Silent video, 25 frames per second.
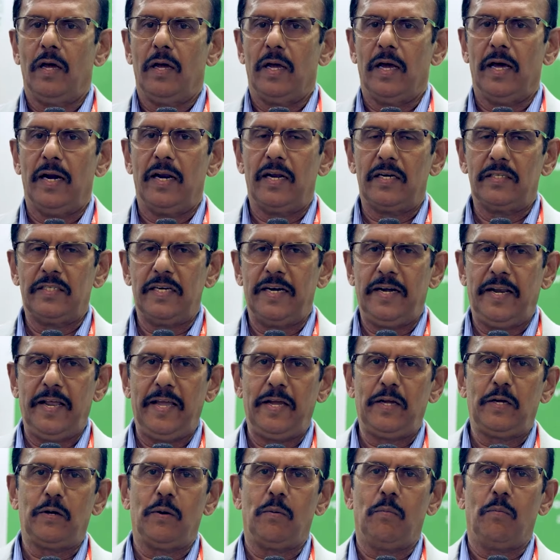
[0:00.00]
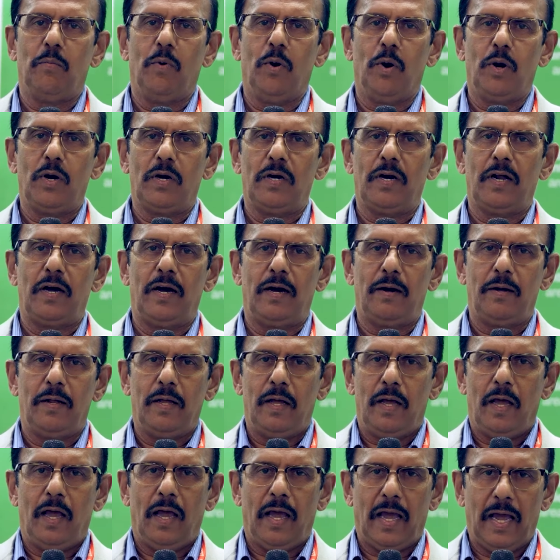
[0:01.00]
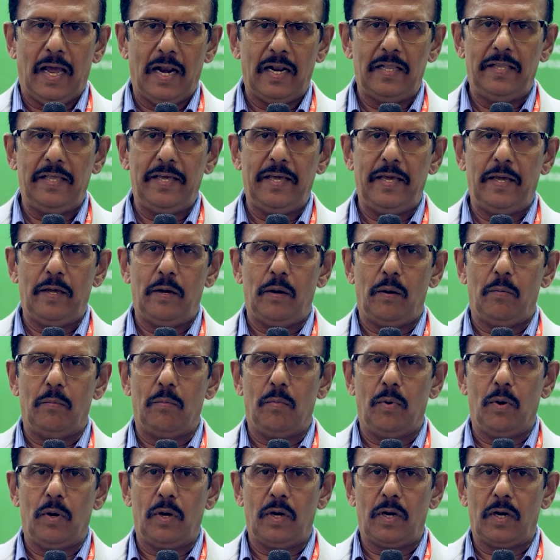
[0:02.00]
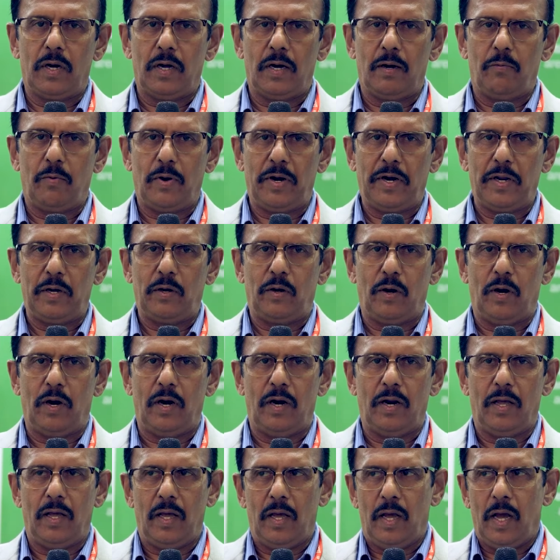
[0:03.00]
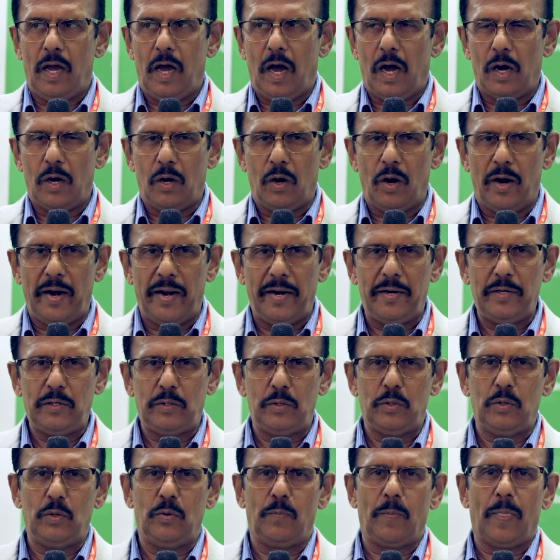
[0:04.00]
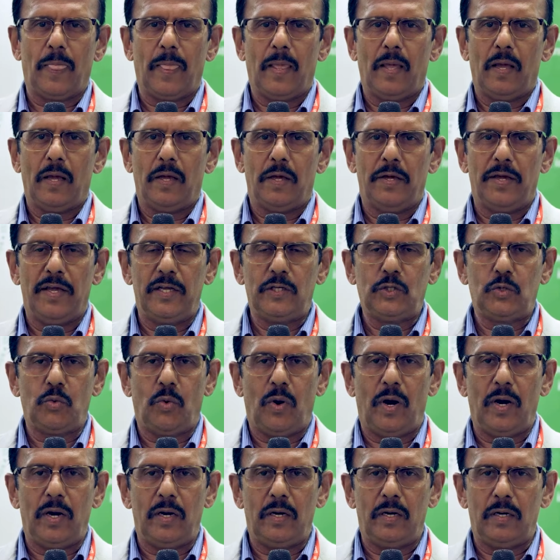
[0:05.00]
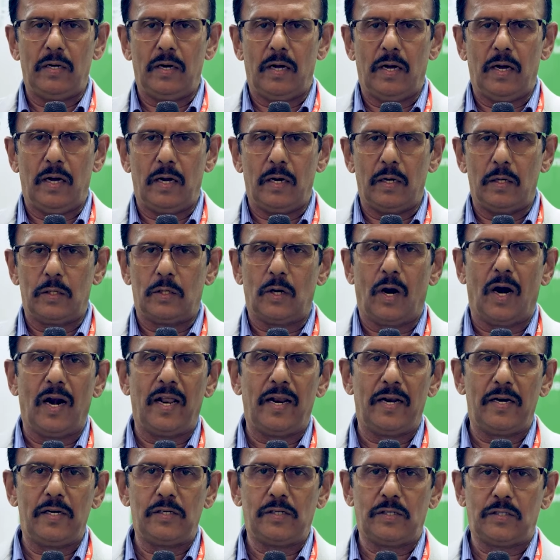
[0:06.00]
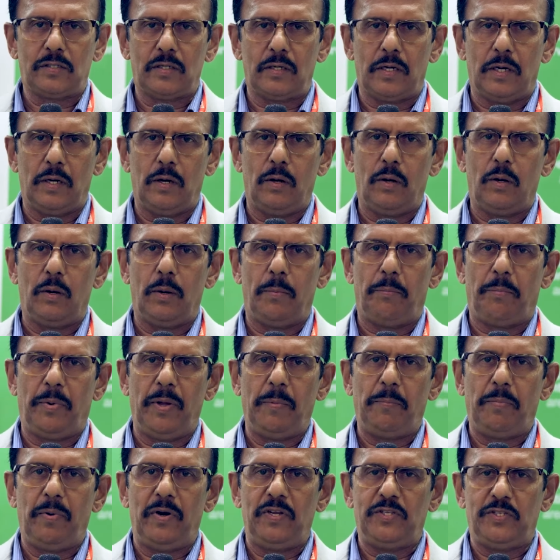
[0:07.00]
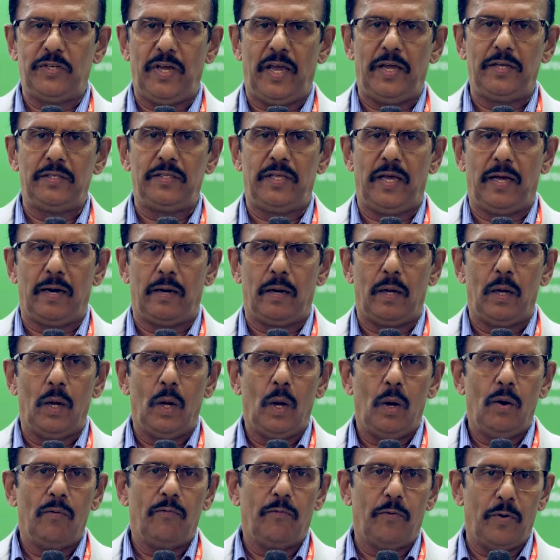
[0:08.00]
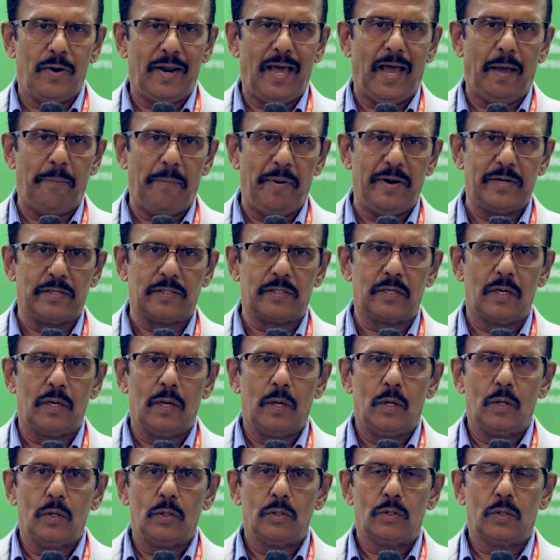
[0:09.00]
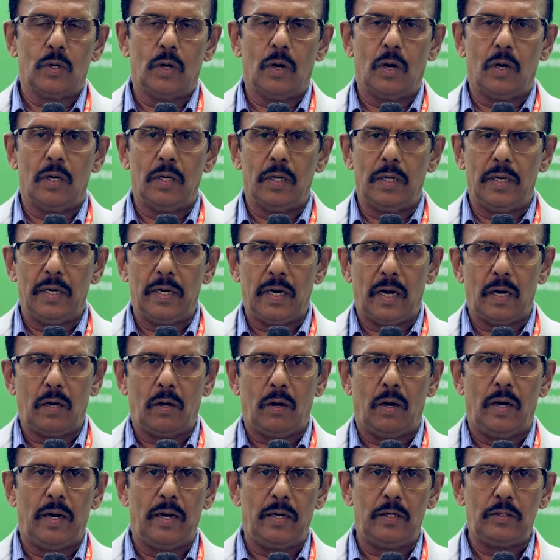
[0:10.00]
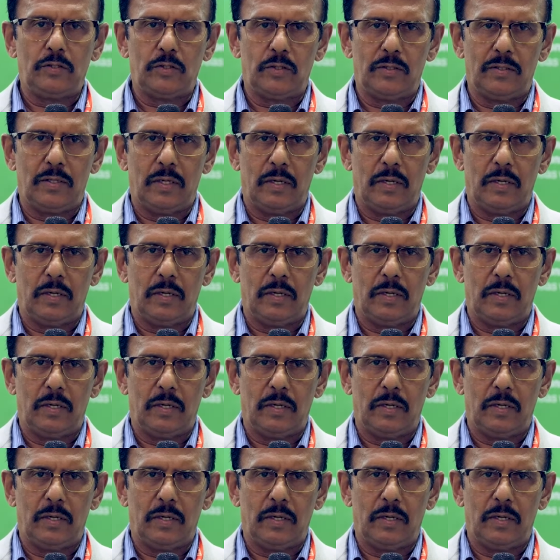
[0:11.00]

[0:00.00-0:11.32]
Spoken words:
energetic, more healthy, more what you call, according to each one tolerance, you know, people change their food habits. So in accordance